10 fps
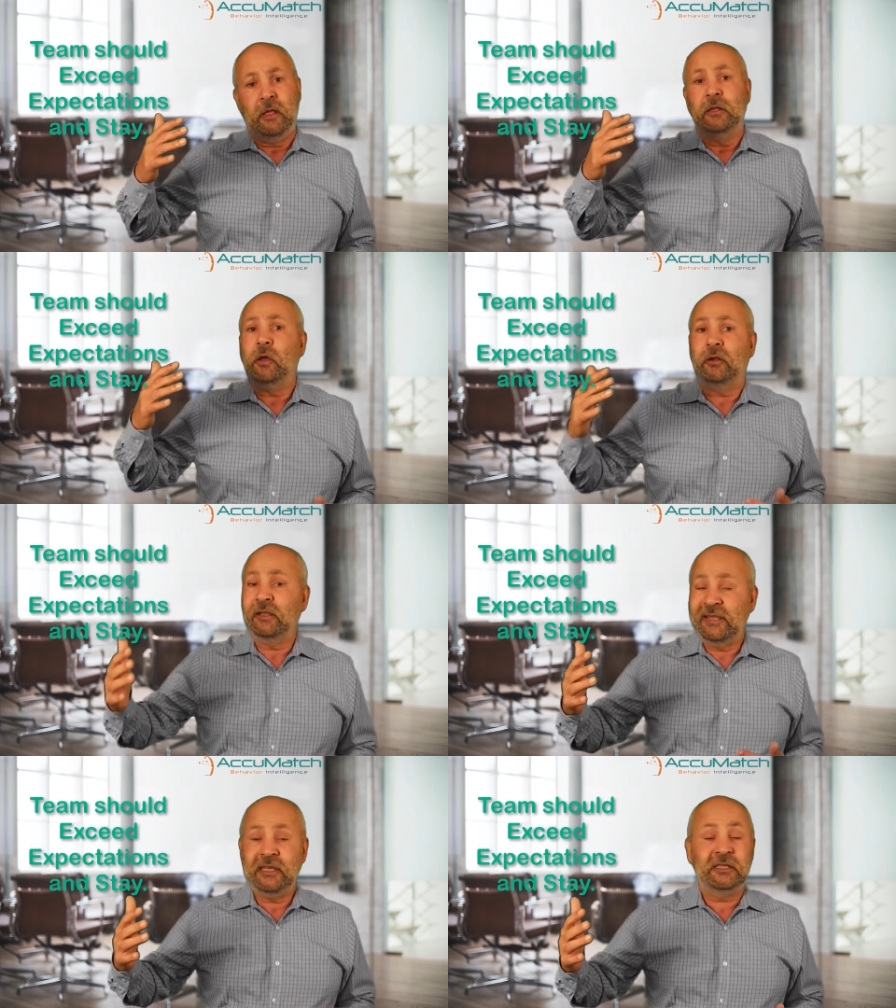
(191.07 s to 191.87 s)
Not
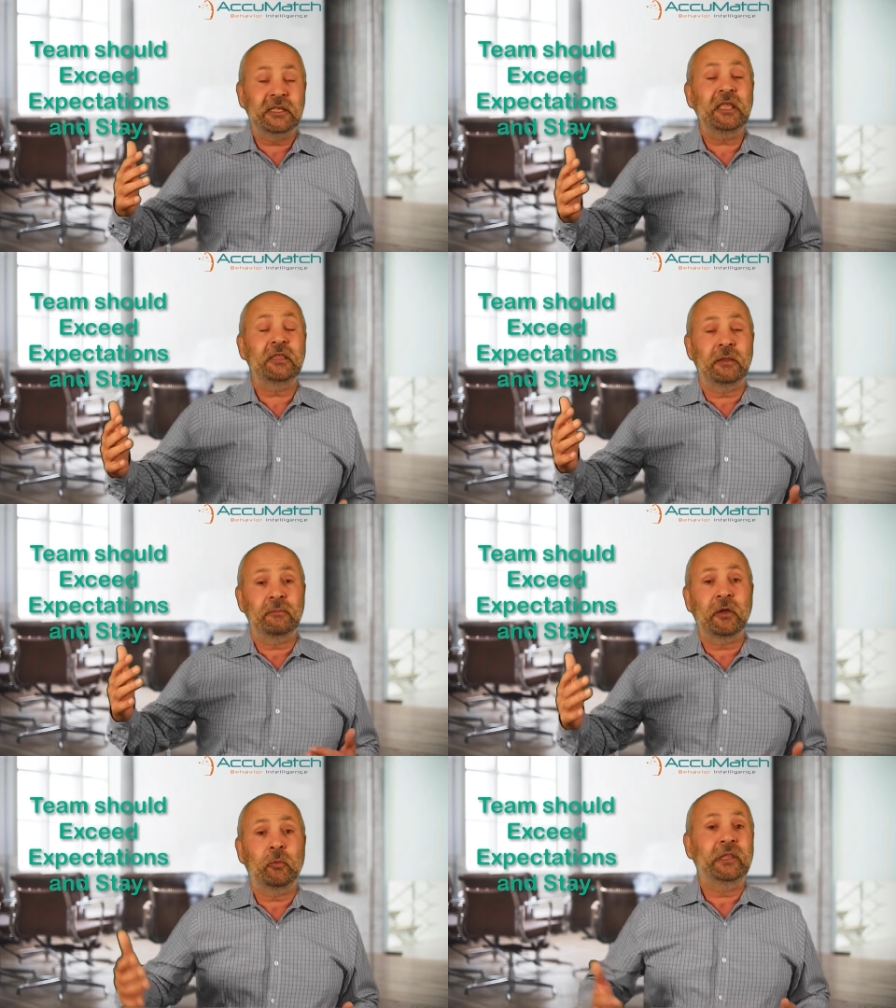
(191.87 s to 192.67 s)
only exceed them,
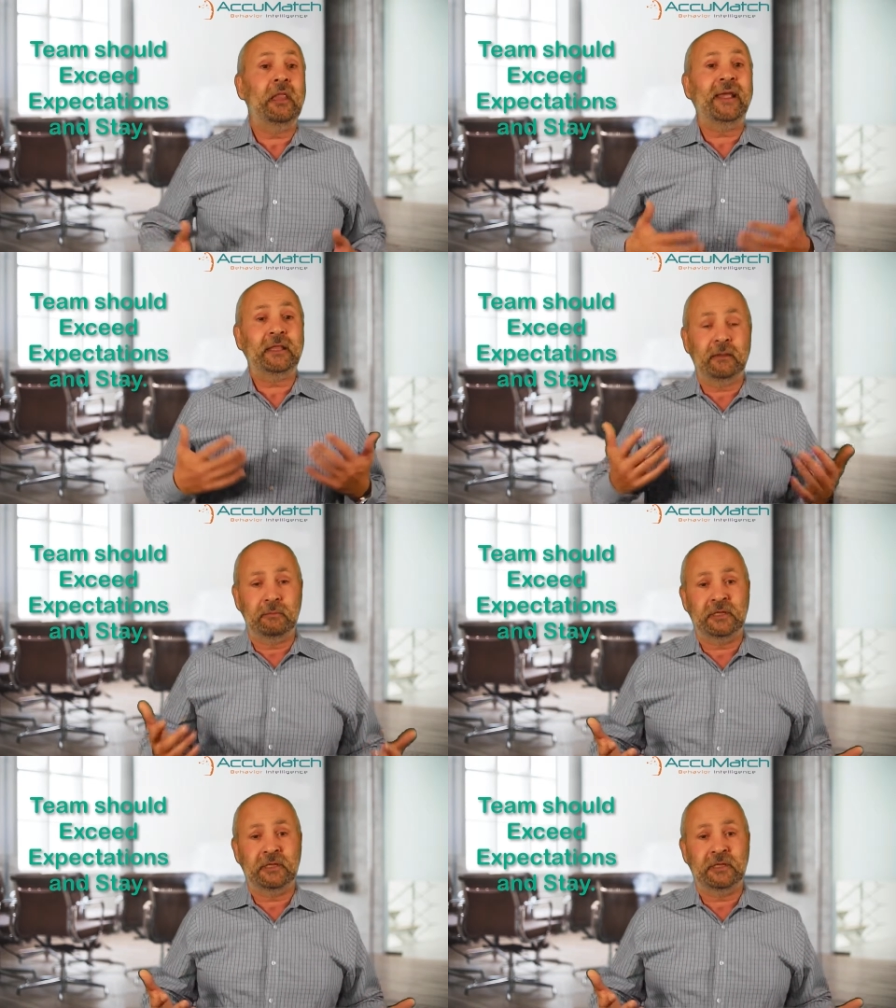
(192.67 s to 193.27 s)
but we'd like them